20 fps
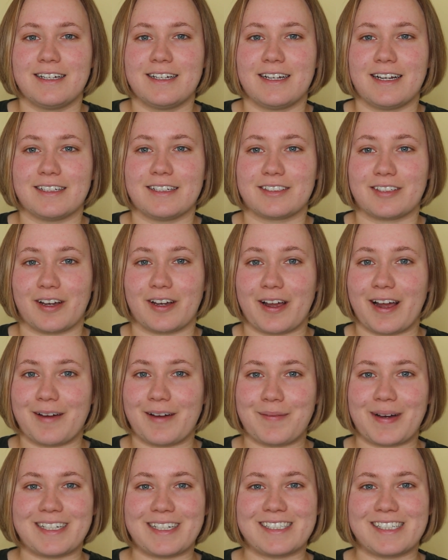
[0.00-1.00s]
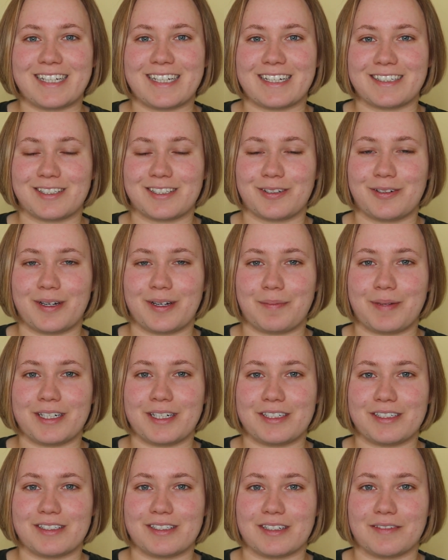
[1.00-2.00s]
So I managed to get some quick
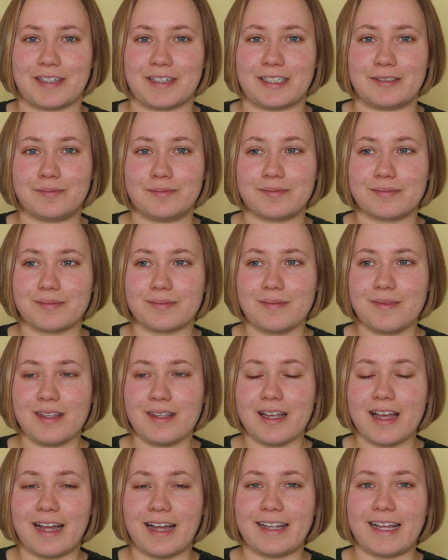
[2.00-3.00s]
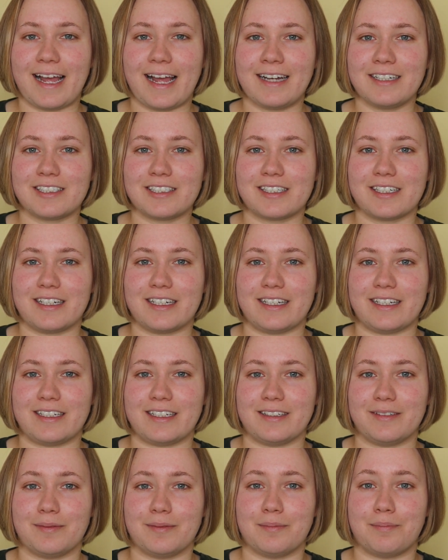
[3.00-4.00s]
pictures of it, and they
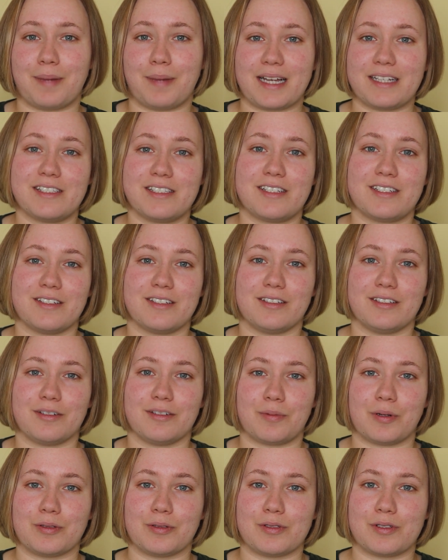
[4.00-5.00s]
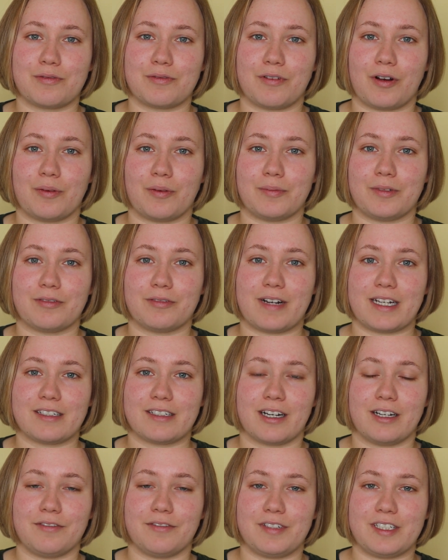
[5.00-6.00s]
actually best the ones from the red
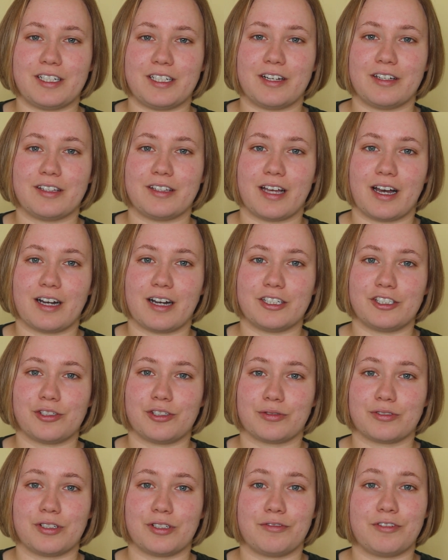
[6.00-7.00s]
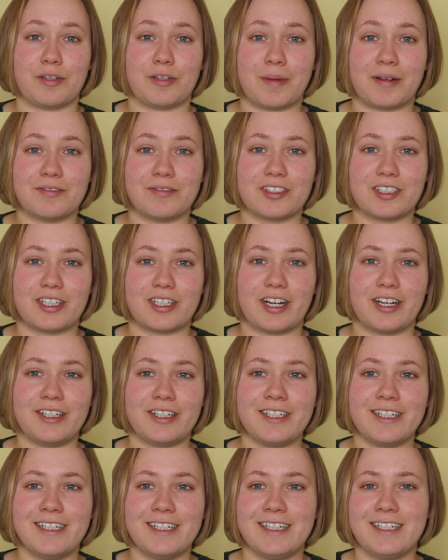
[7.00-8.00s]
kite video that I shot a few months
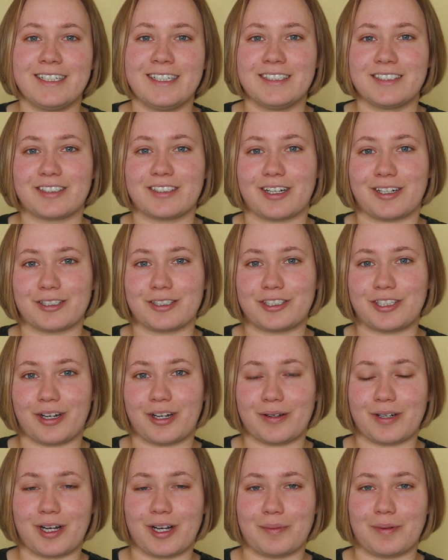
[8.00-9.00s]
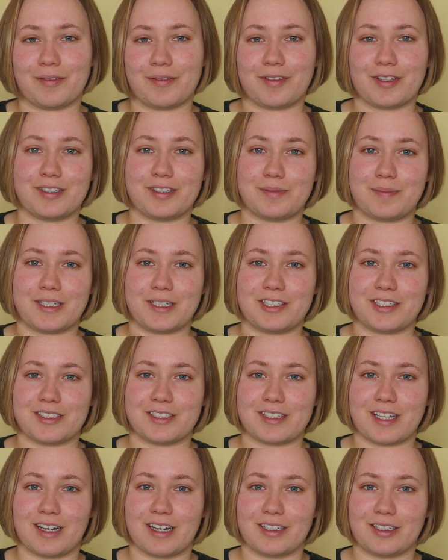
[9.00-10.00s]
ago. So I'll show a couple of those
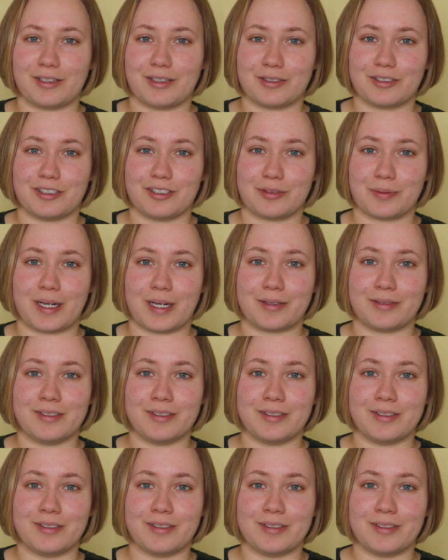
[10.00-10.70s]
pictures that I got as well.